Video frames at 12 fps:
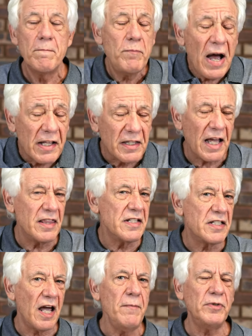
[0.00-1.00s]
But at the
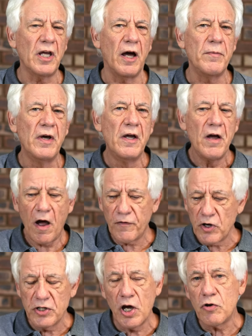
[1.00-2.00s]
same time,
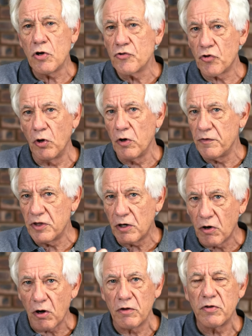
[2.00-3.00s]
I've got no control over the
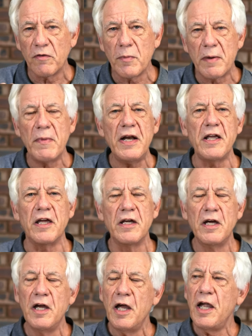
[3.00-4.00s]
growth on my money.
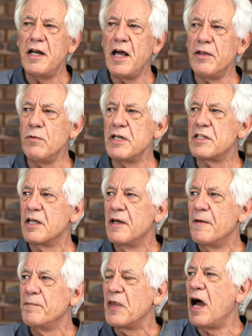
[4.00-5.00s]
In other words,
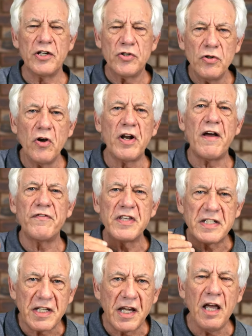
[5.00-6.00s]
I do not have
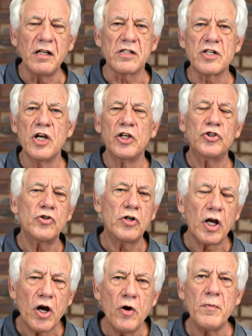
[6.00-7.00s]
the skills to
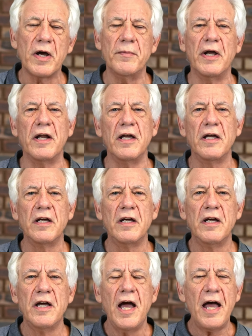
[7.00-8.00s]
grow my money.
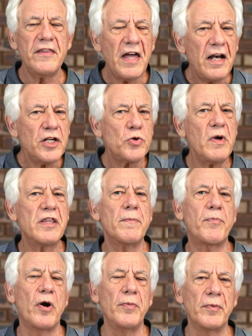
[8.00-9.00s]
And that is where the
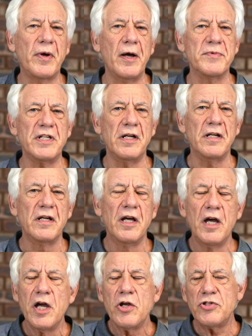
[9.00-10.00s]
problem comes in.
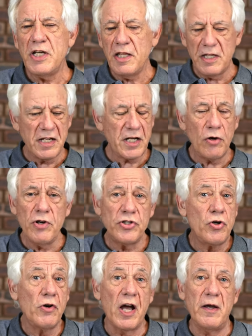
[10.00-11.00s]
You see, there's only
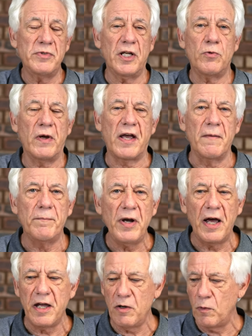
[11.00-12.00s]
two games that we can
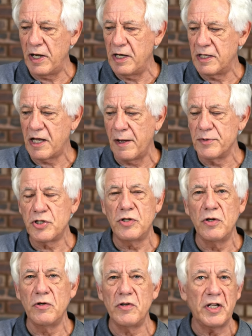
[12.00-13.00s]
play when it comes
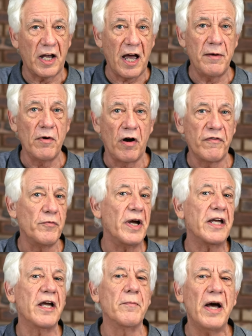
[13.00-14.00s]
to the game of
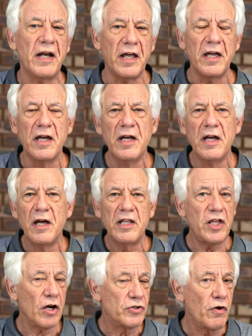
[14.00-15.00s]
making money.
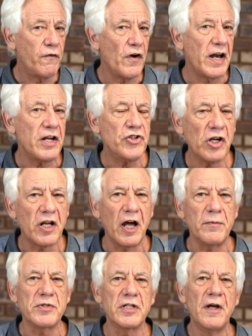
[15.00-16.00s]
There are two financial
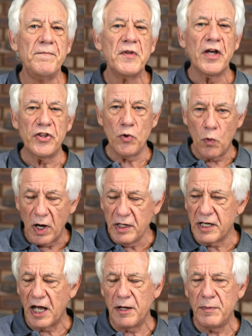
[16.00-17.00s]
games. The
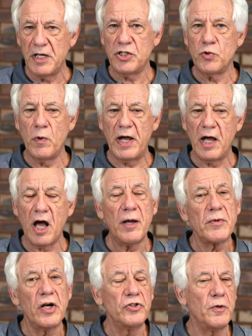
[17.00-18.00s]
one game is where
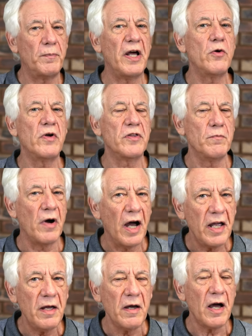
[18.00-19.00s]
I'm going to play with
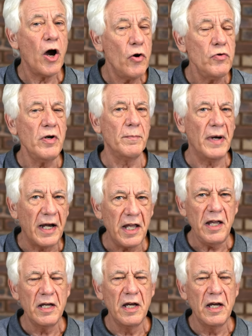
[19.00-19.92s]
my own money.